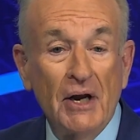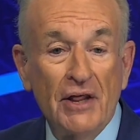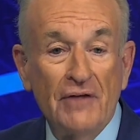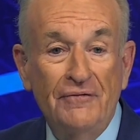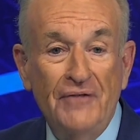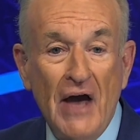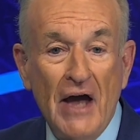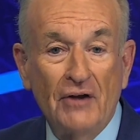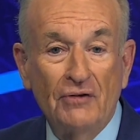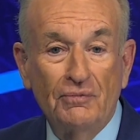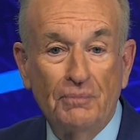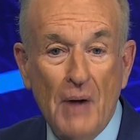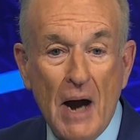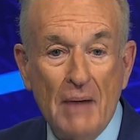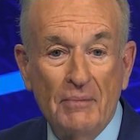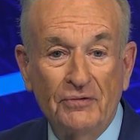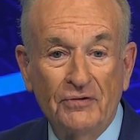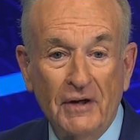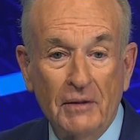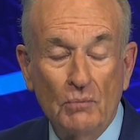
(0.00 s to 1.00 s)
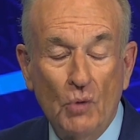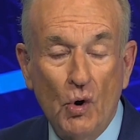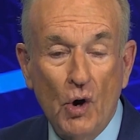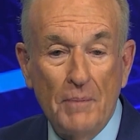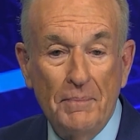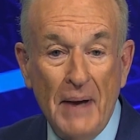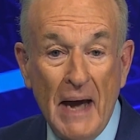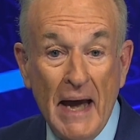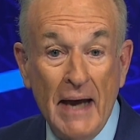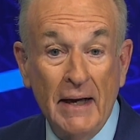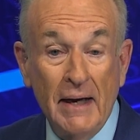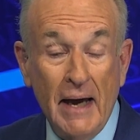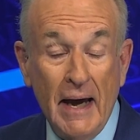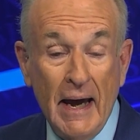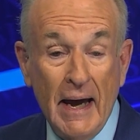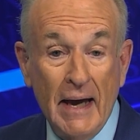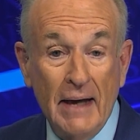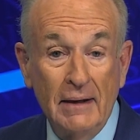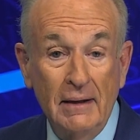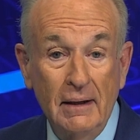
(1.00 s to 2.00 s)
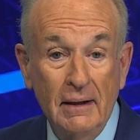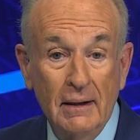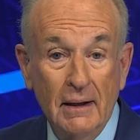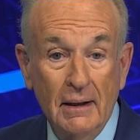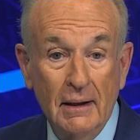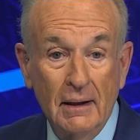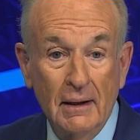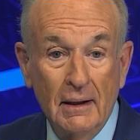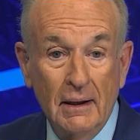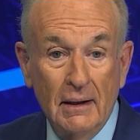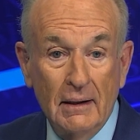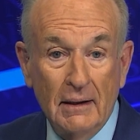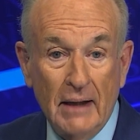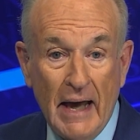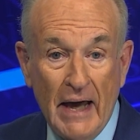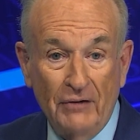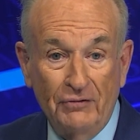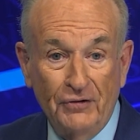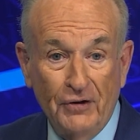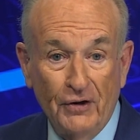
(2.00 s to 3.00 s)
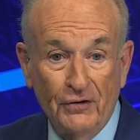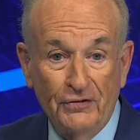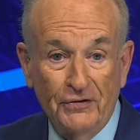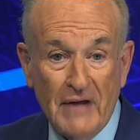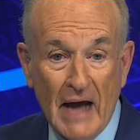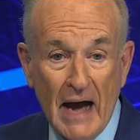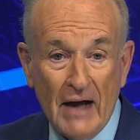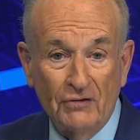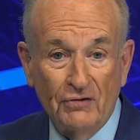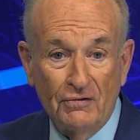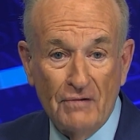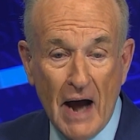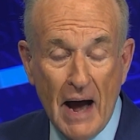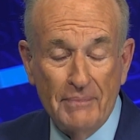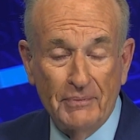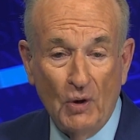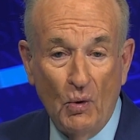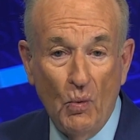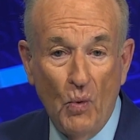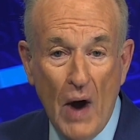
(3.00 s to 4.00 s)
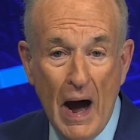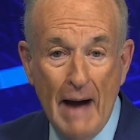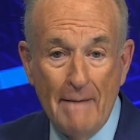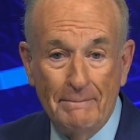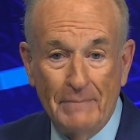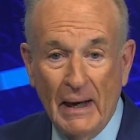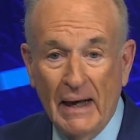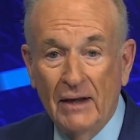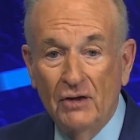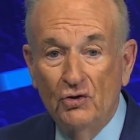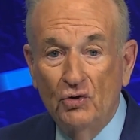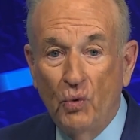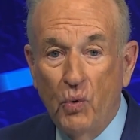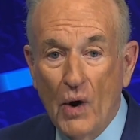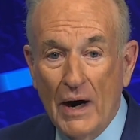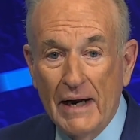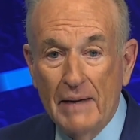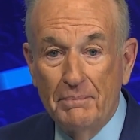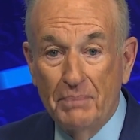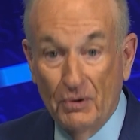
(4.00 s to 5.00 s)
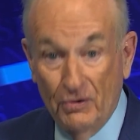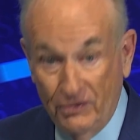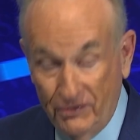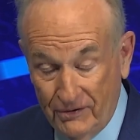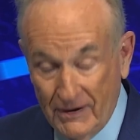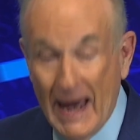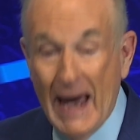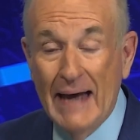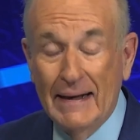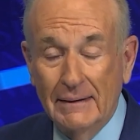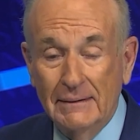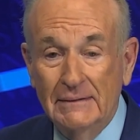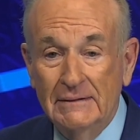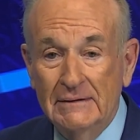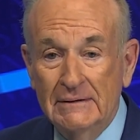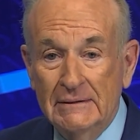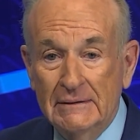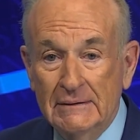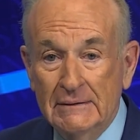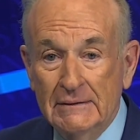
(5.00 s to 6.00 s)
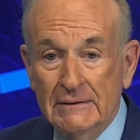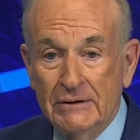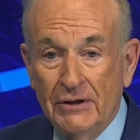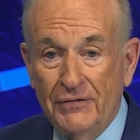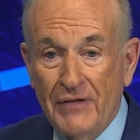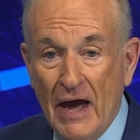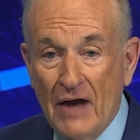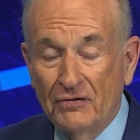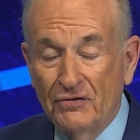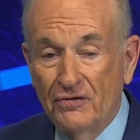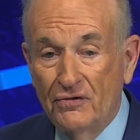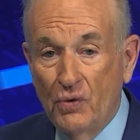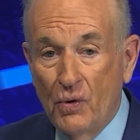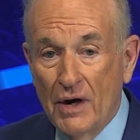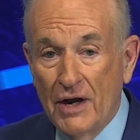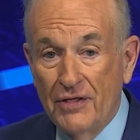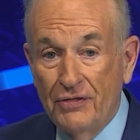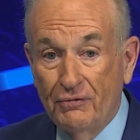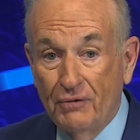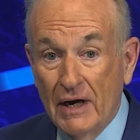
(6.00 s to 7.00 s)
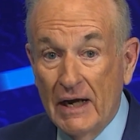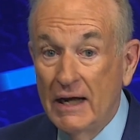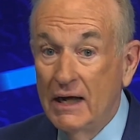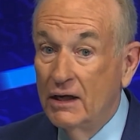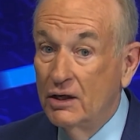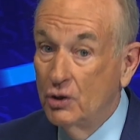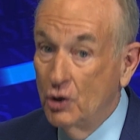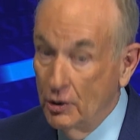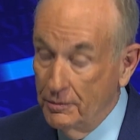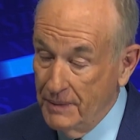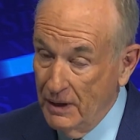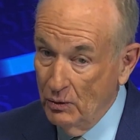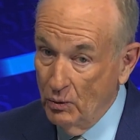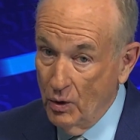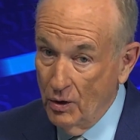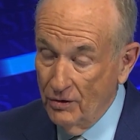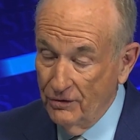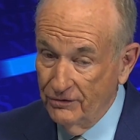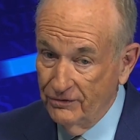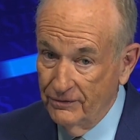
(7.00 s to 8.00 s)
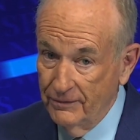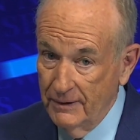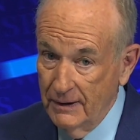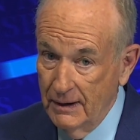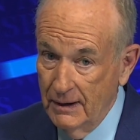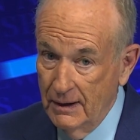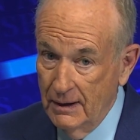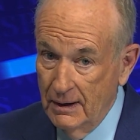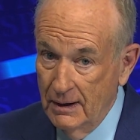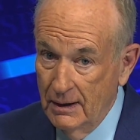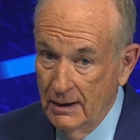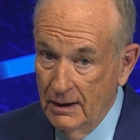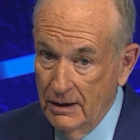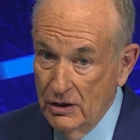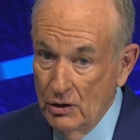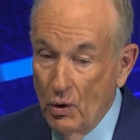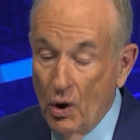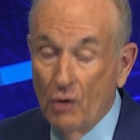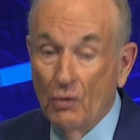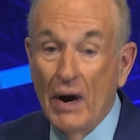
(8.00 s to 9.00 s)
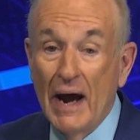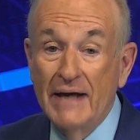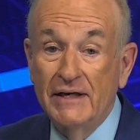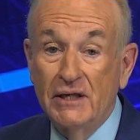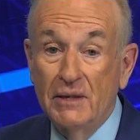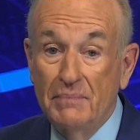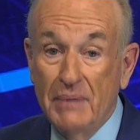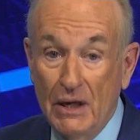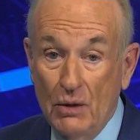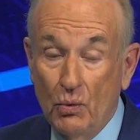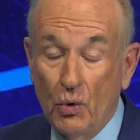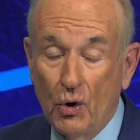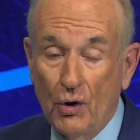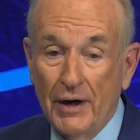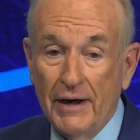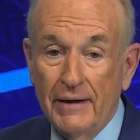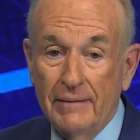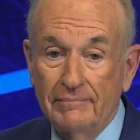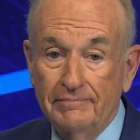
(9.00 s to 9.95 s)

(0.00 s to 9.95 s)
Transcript: of the Fed is promising more pain ahead. Last year's stocks dropped a whopping 20%. 2023 could be worse. You are right to be worried.